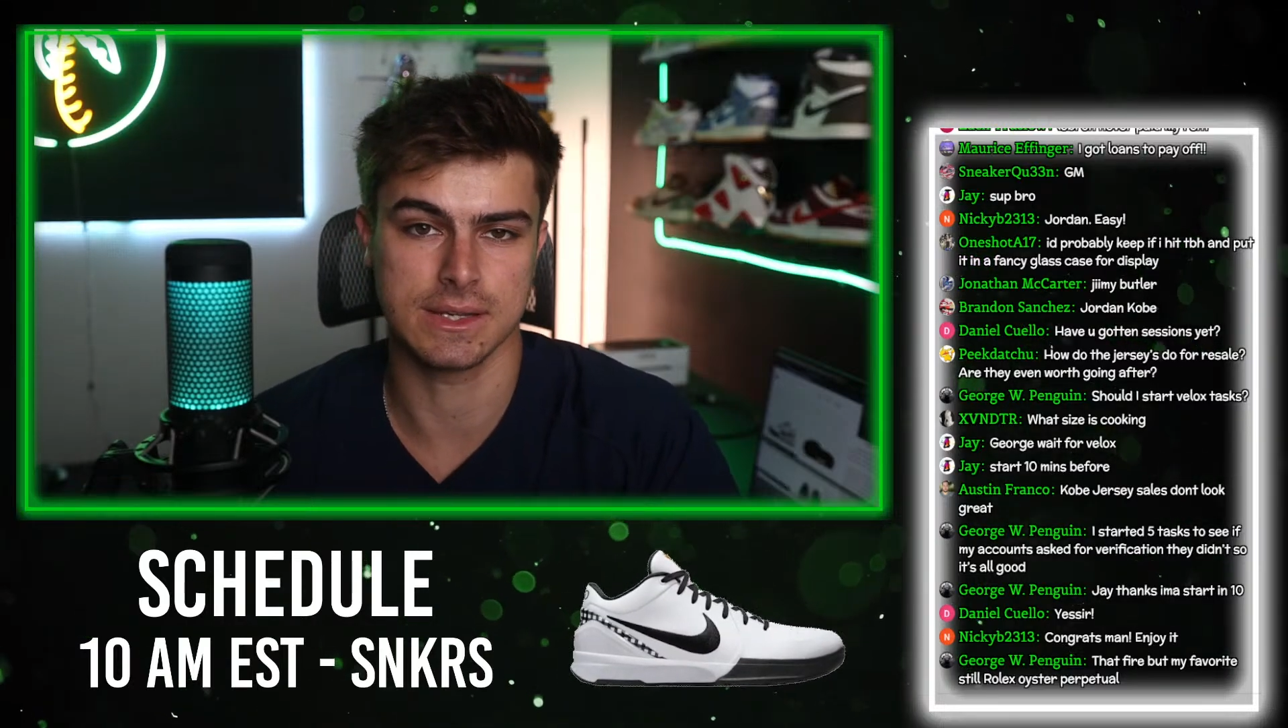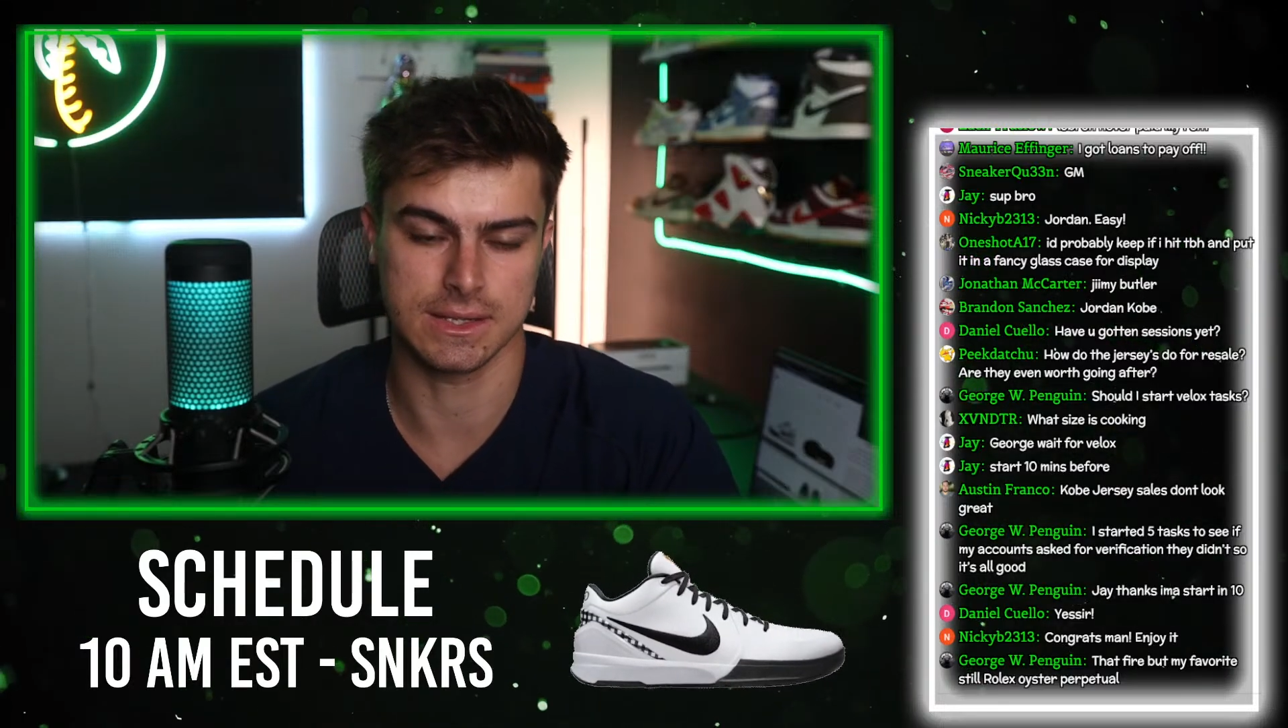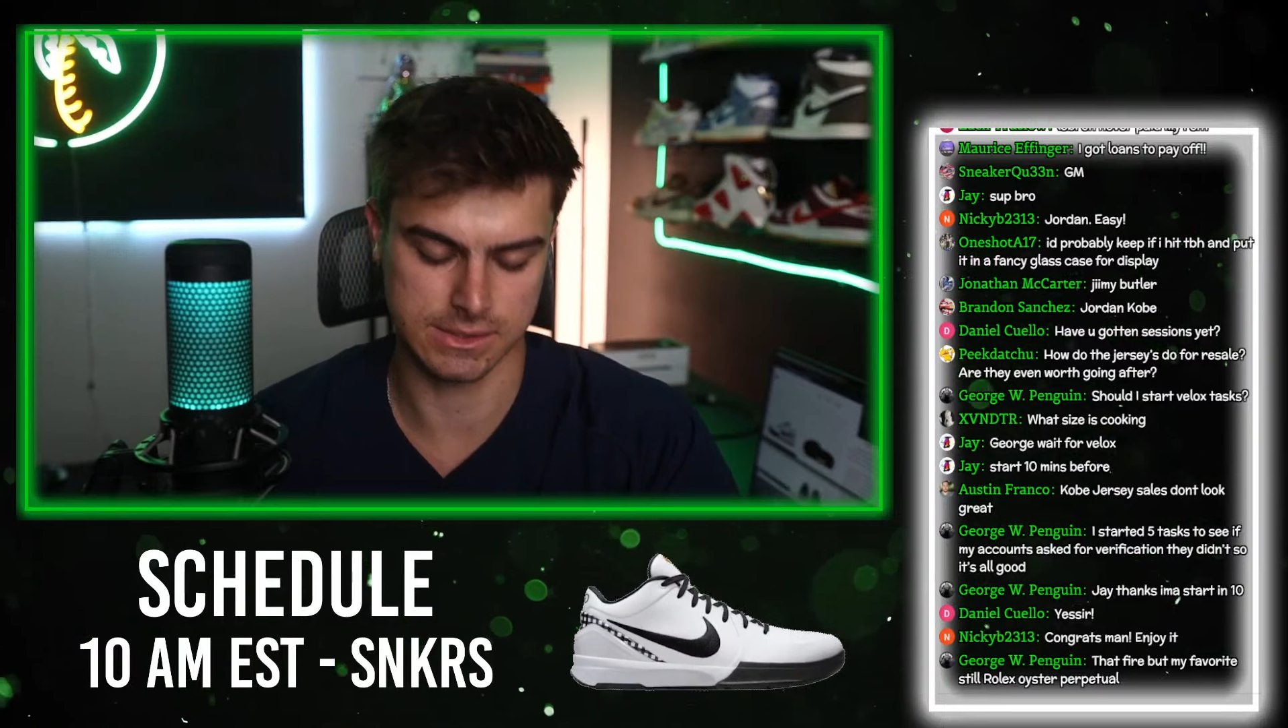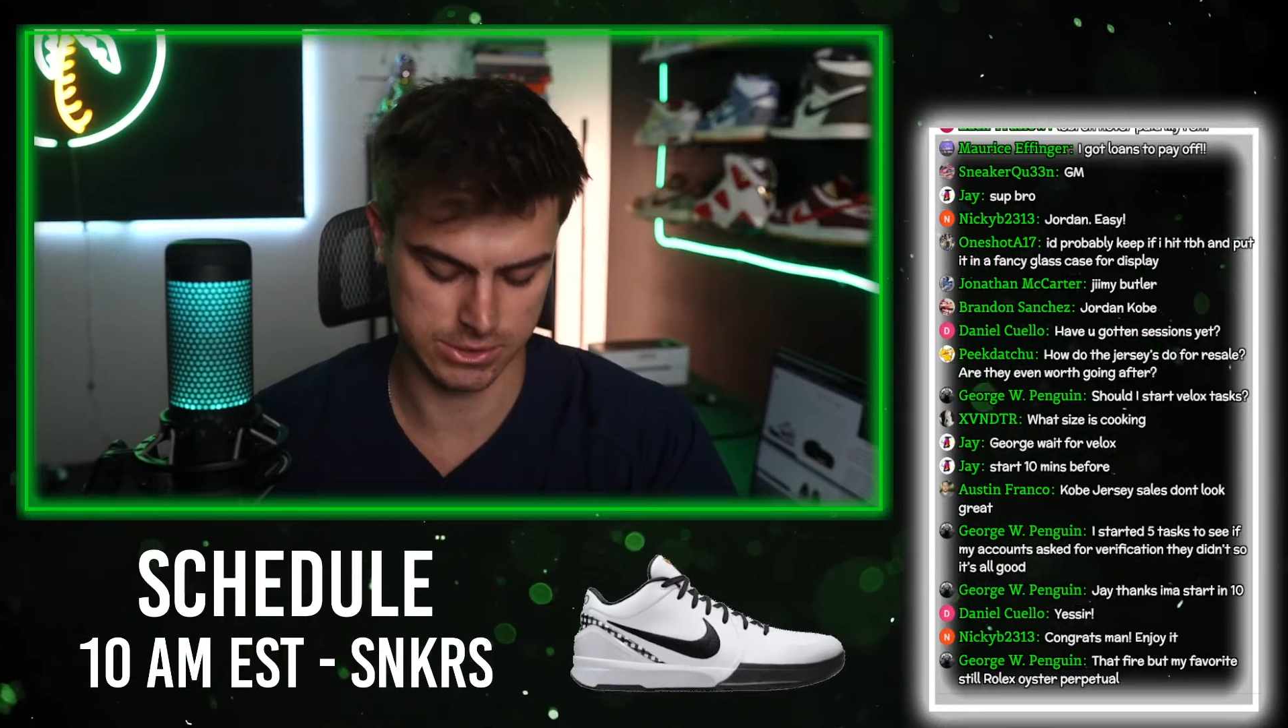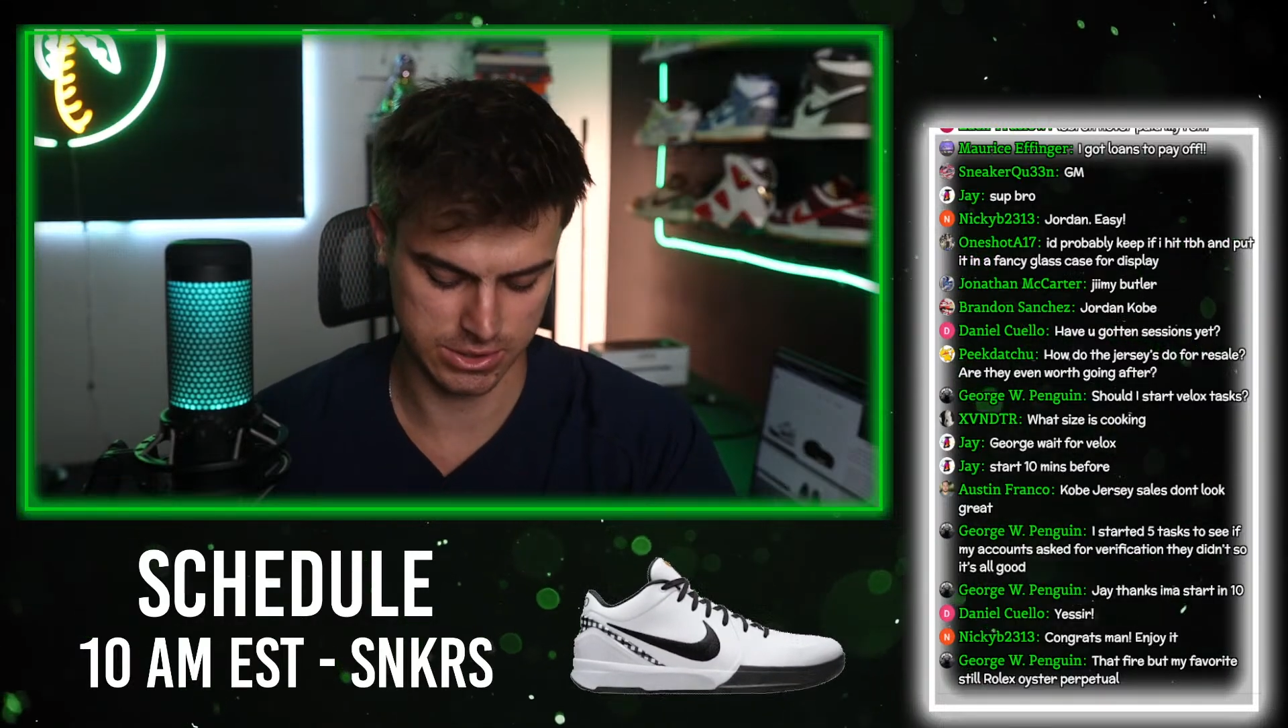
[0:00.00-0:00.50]

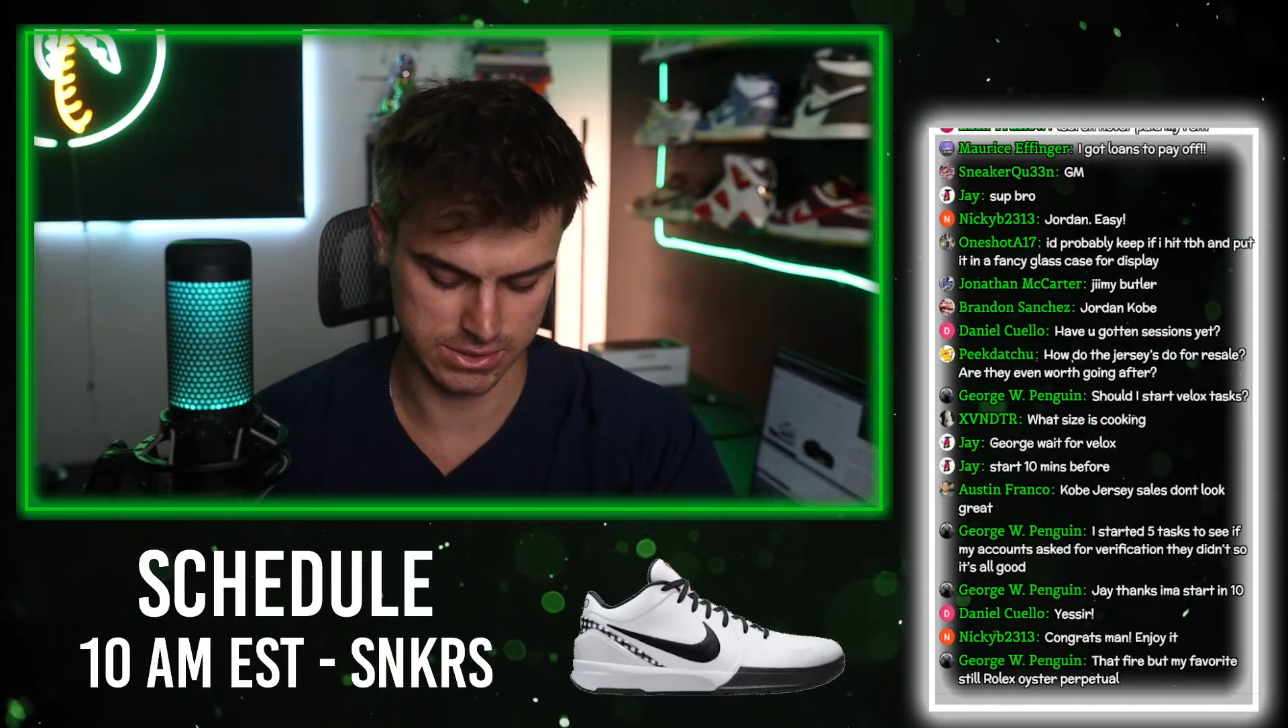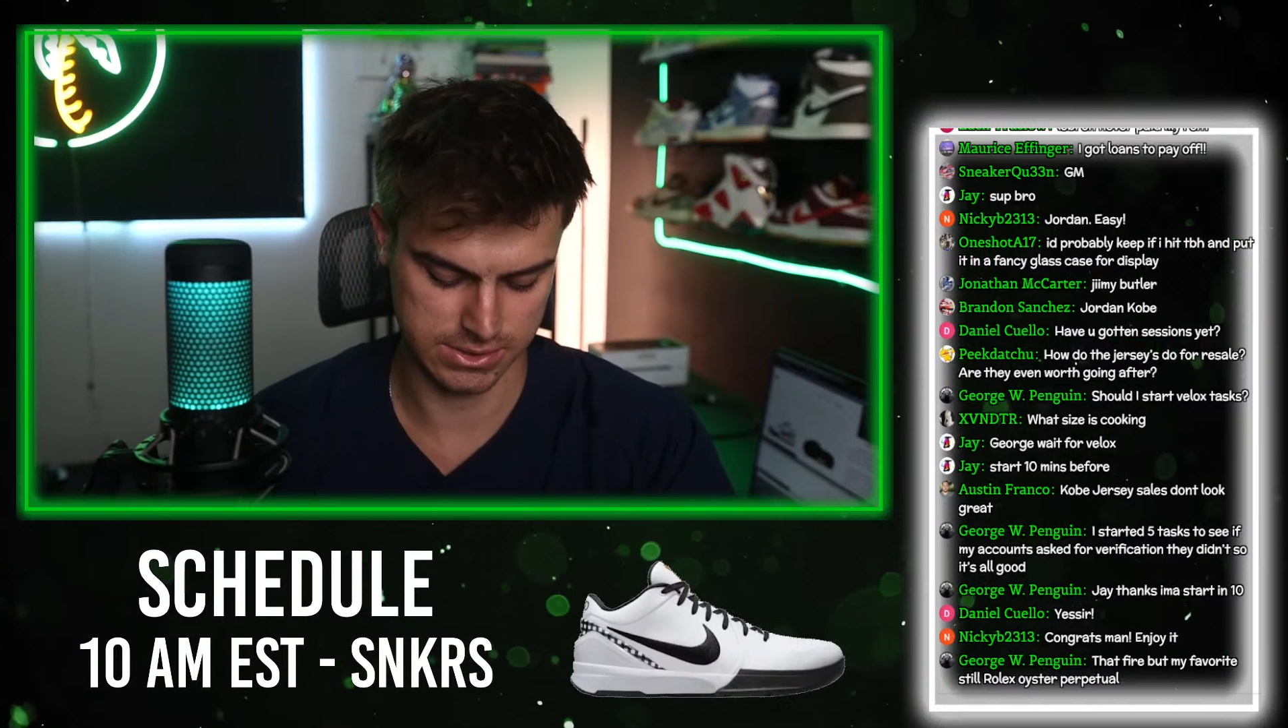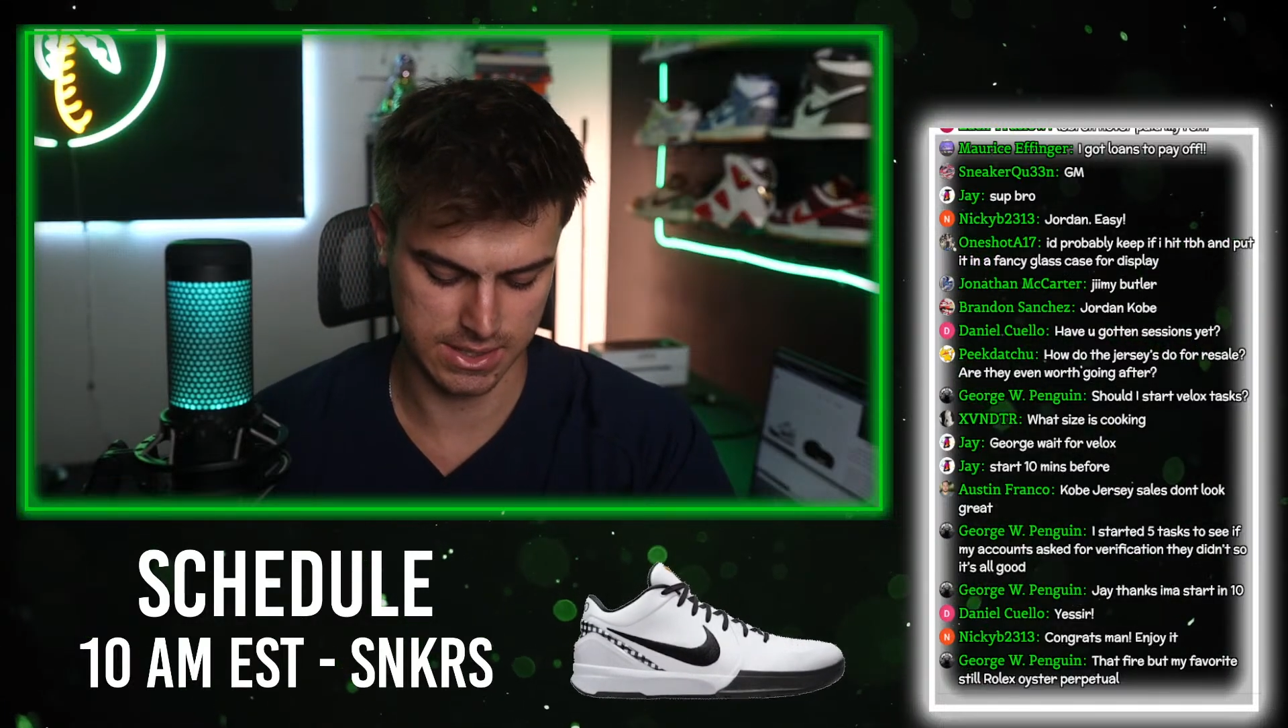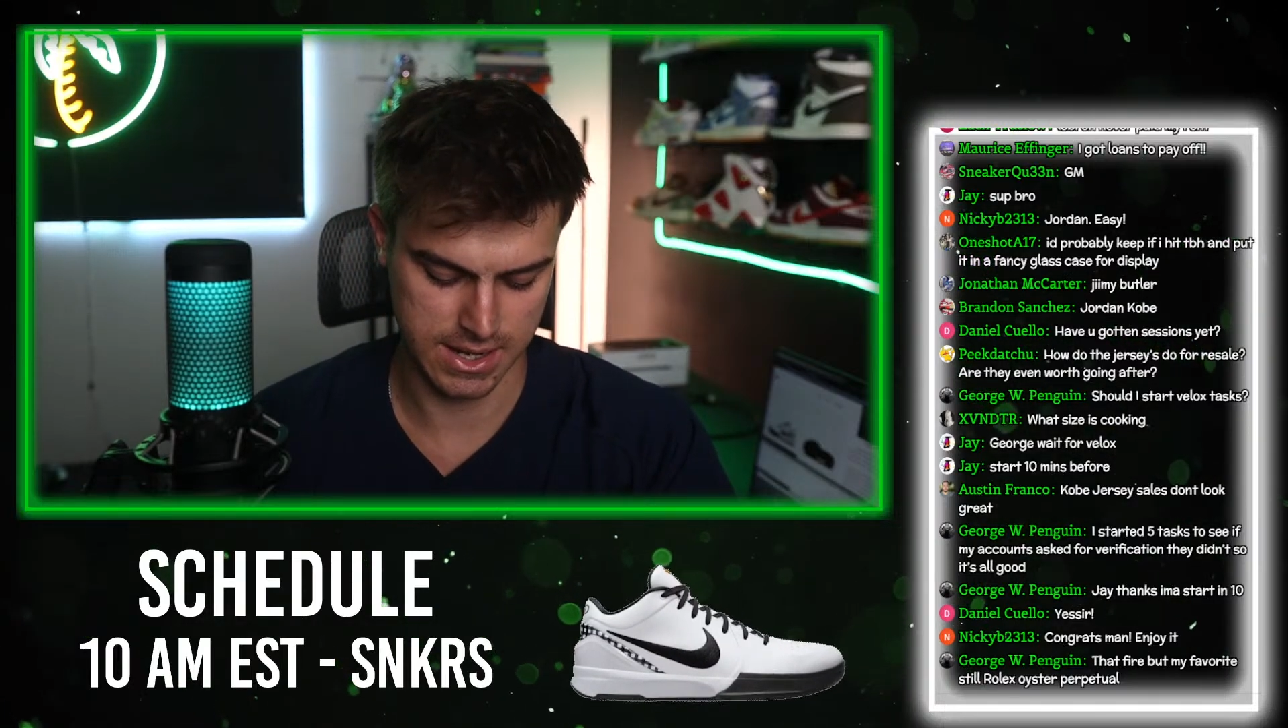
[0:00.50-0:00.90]
it's just